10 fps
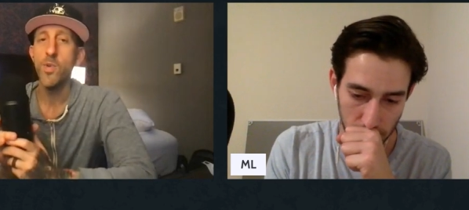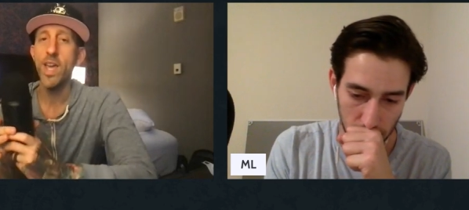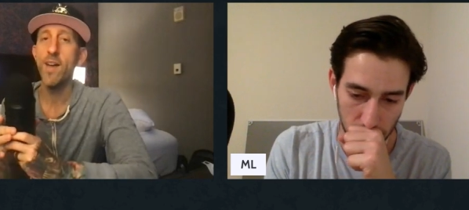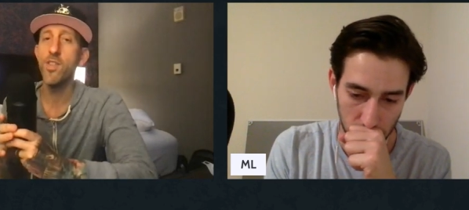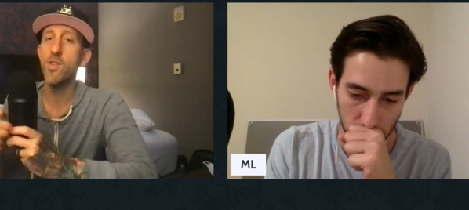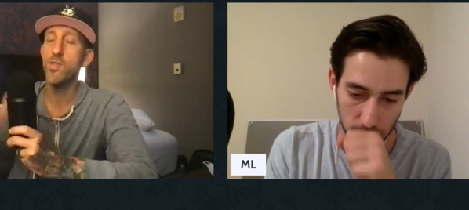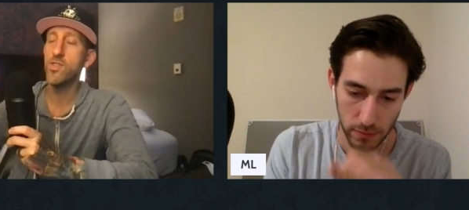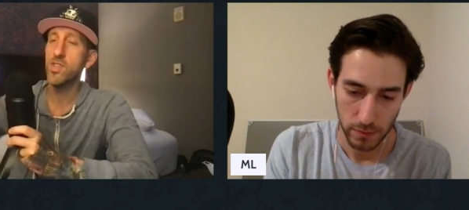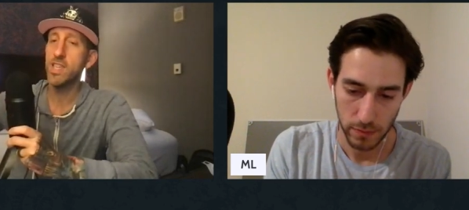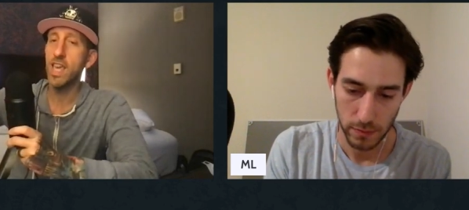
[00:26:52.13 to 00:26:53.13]
Speaker 1: We have
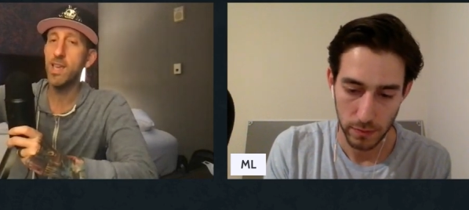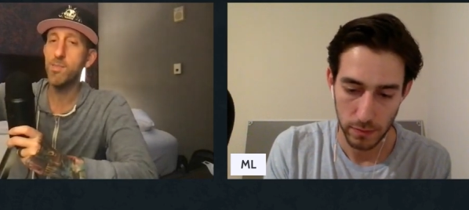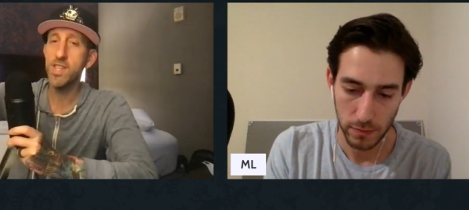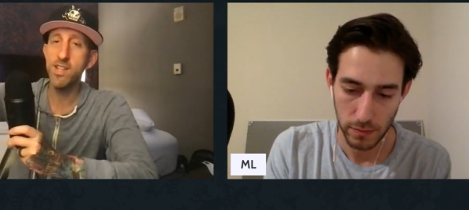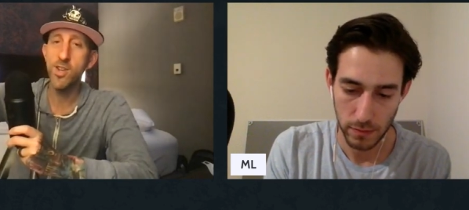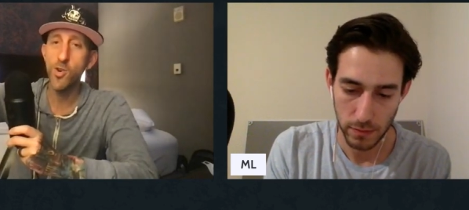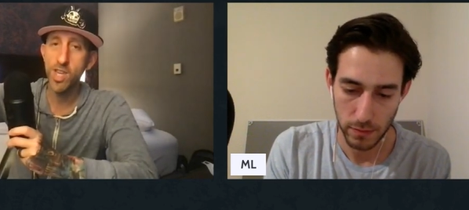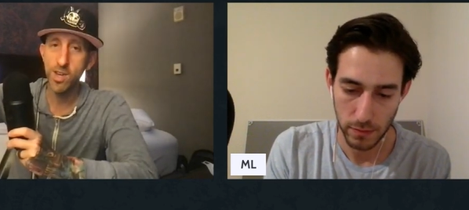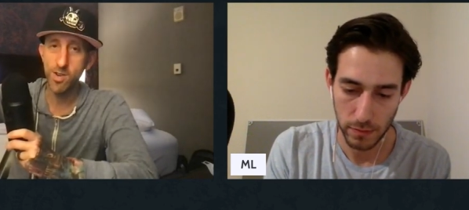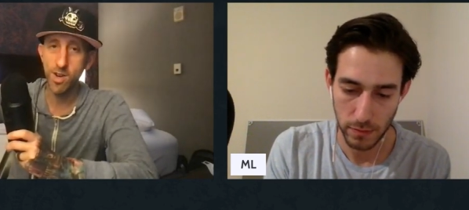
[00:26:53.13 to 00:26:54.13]
those games in
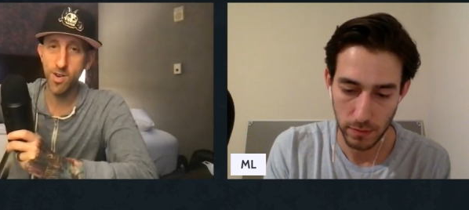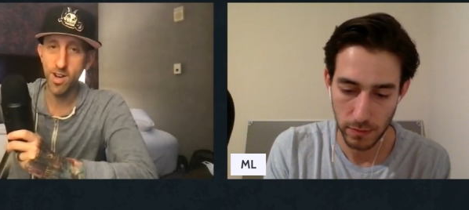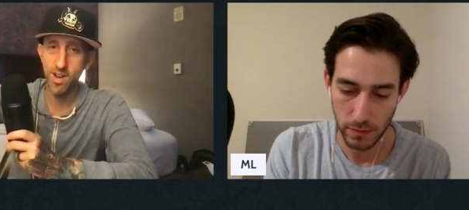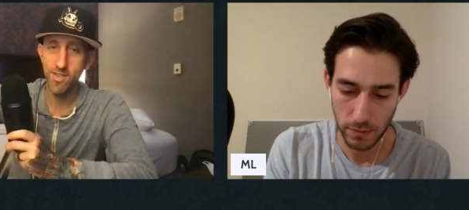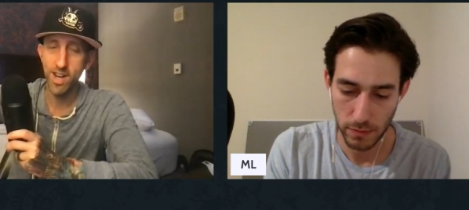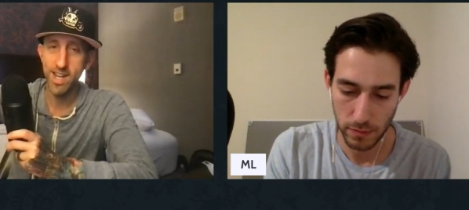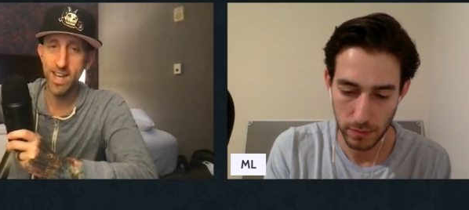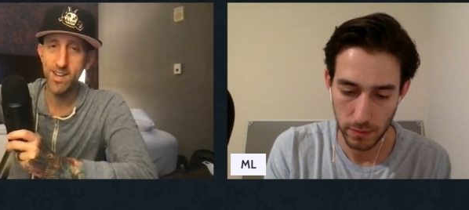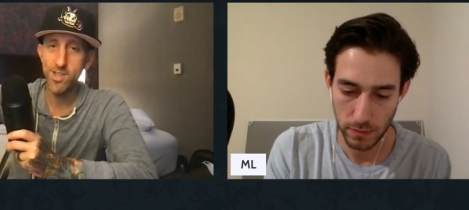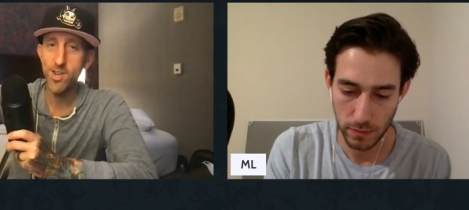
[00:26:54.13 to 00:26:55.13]
Tokyo going on right
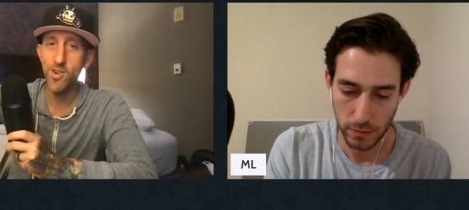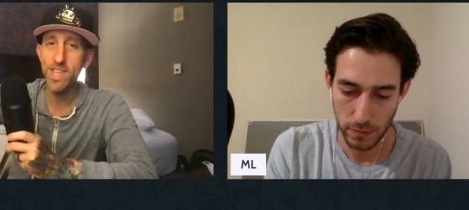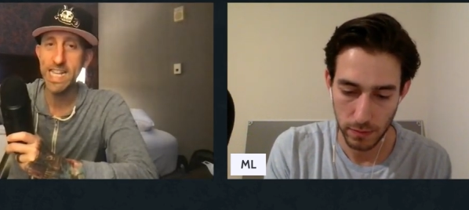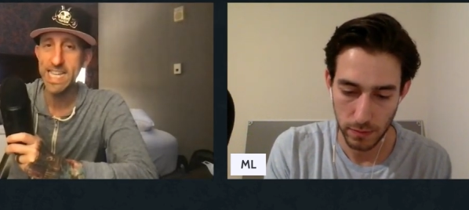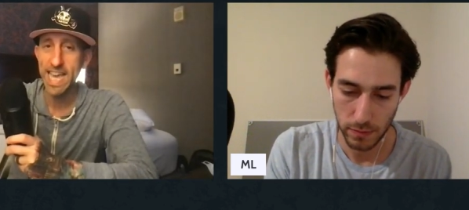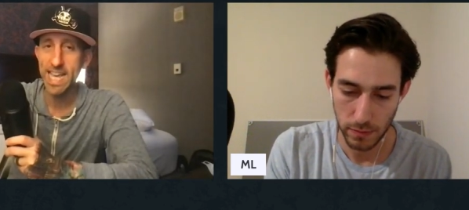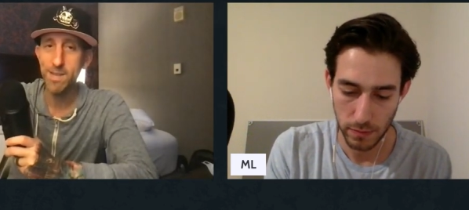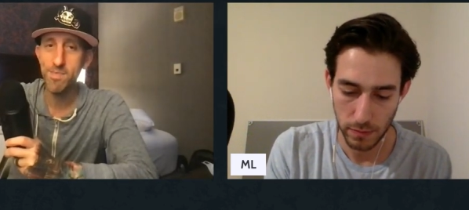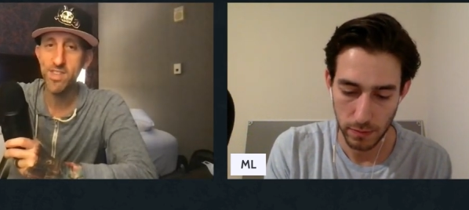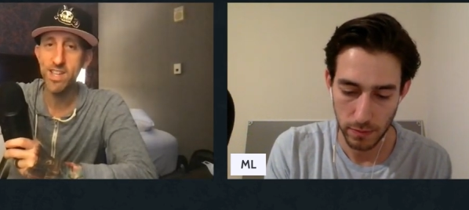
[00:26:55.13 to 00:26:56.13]
now. You know the
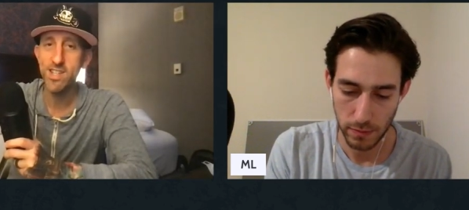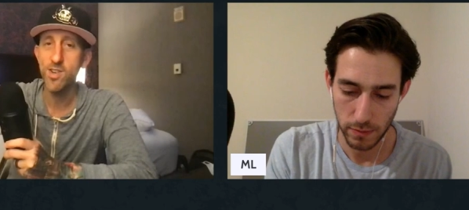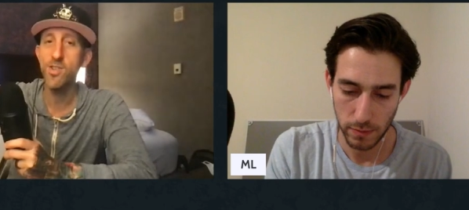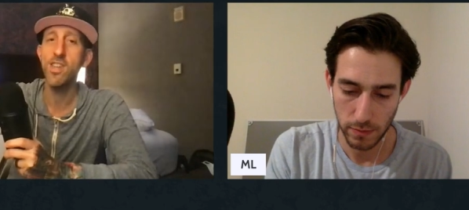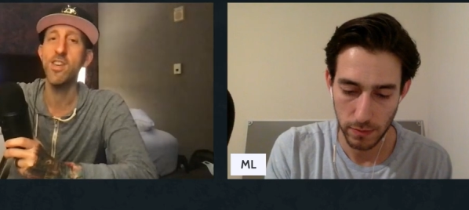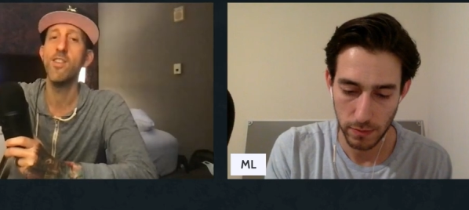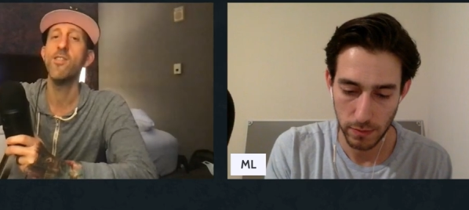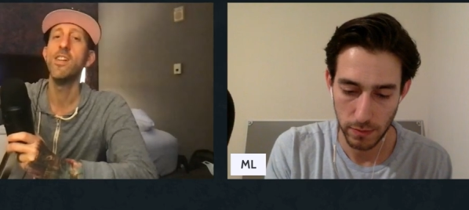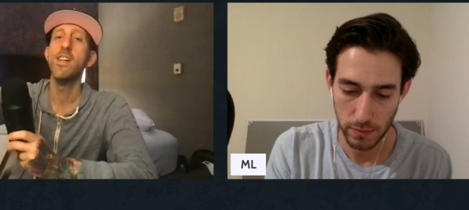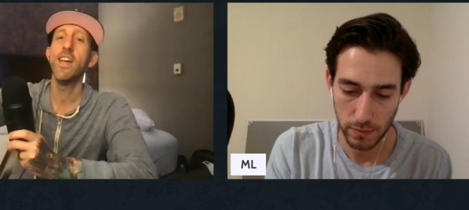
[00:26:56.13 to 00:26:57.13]
games in Tokyo,
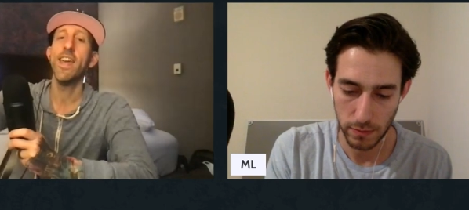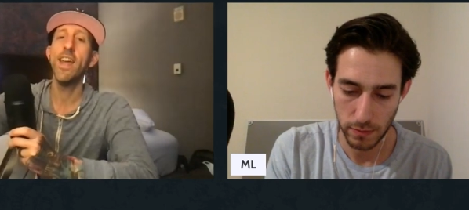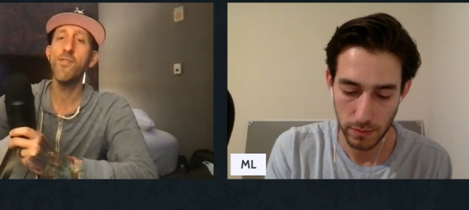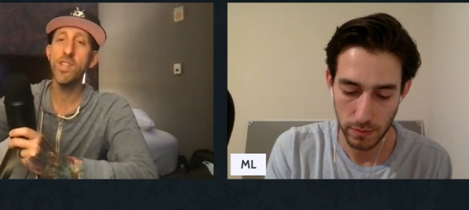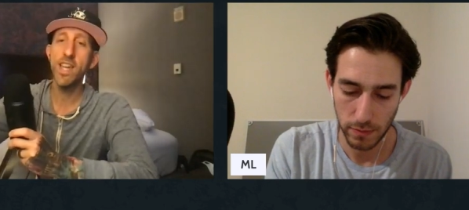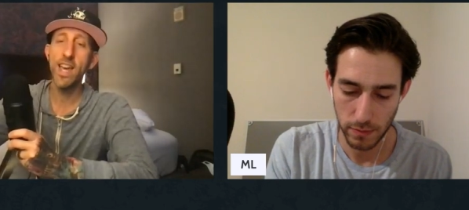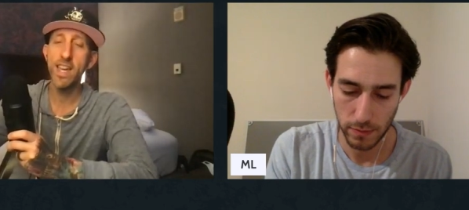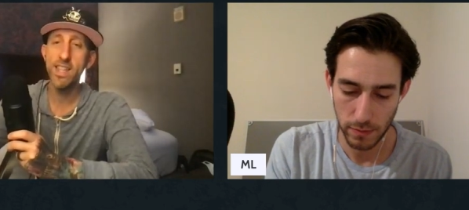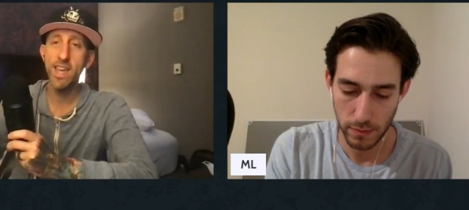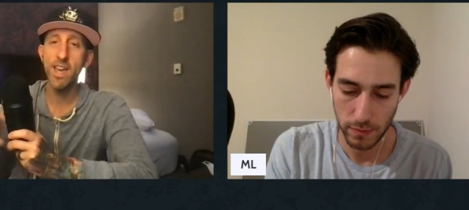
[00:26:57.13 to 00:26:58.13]
and every
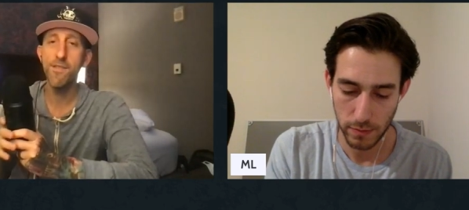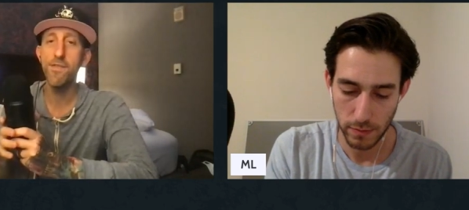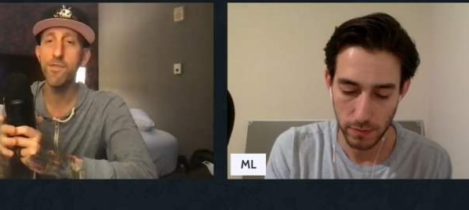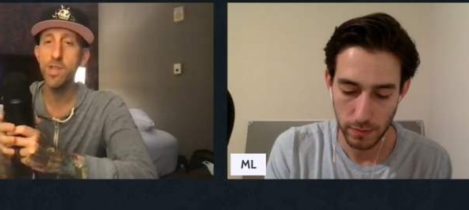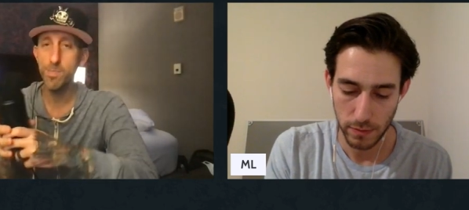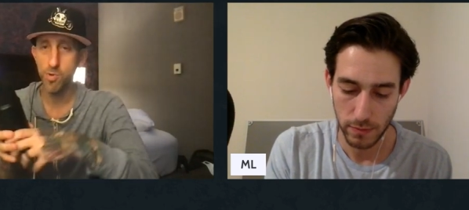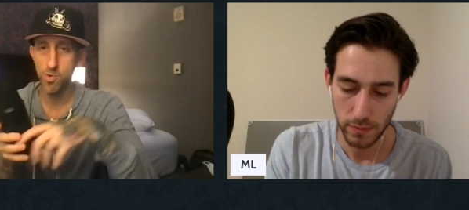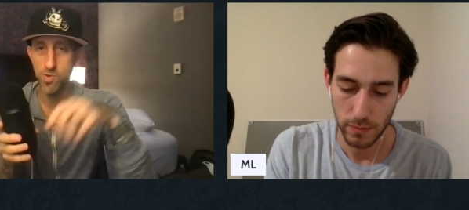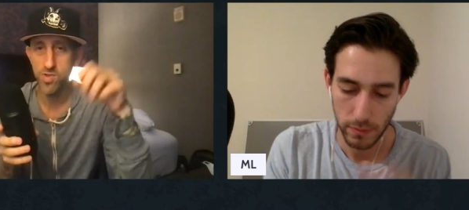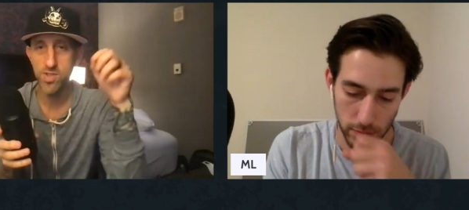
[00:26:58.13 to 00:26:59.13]
day they have free
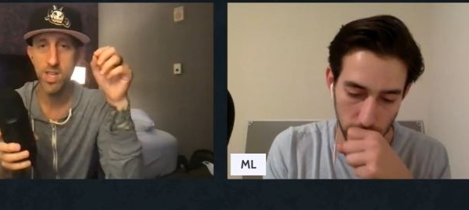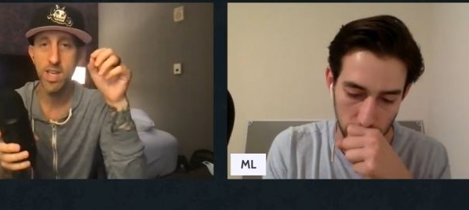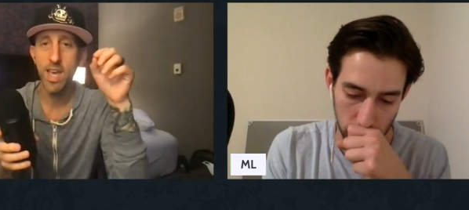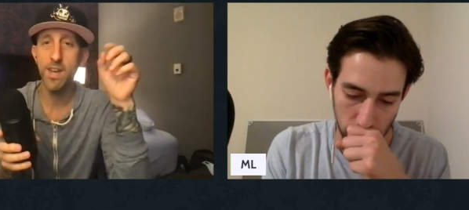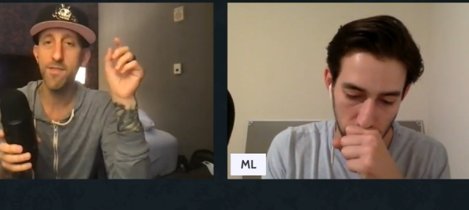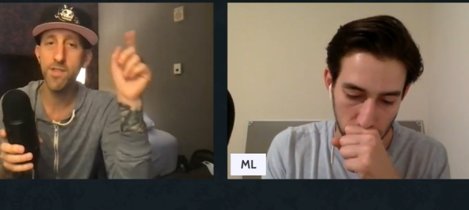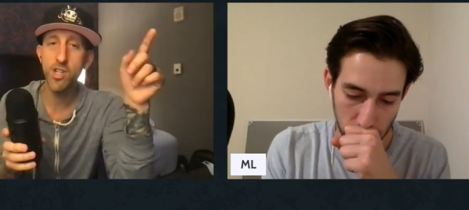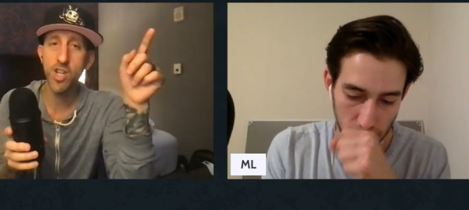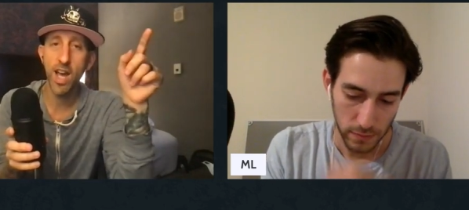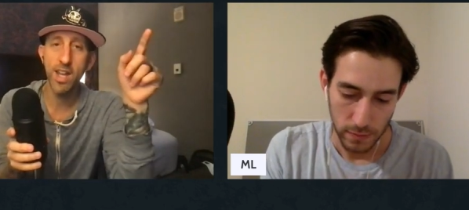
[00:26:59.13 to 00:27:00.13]
pools and a free
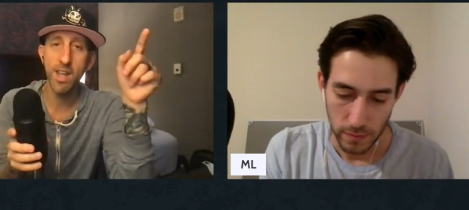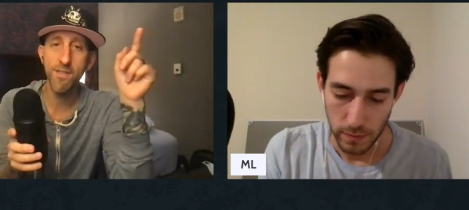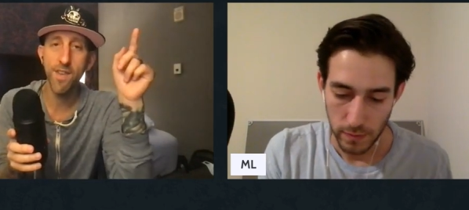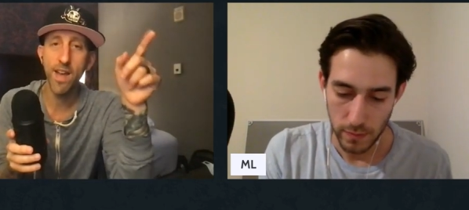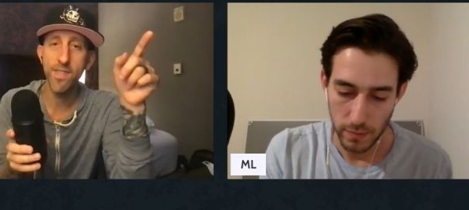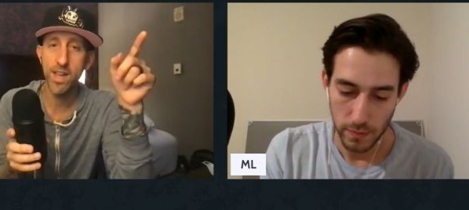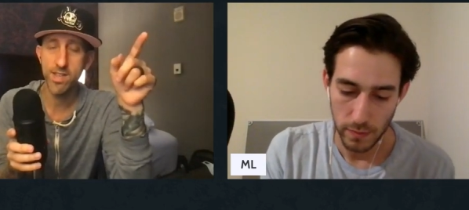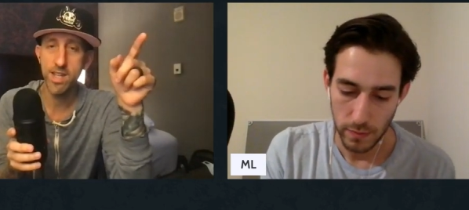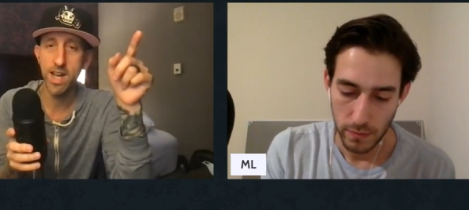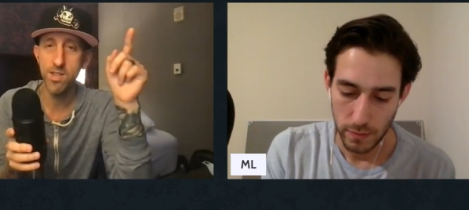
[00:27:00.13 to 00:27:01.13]
shot at five thousand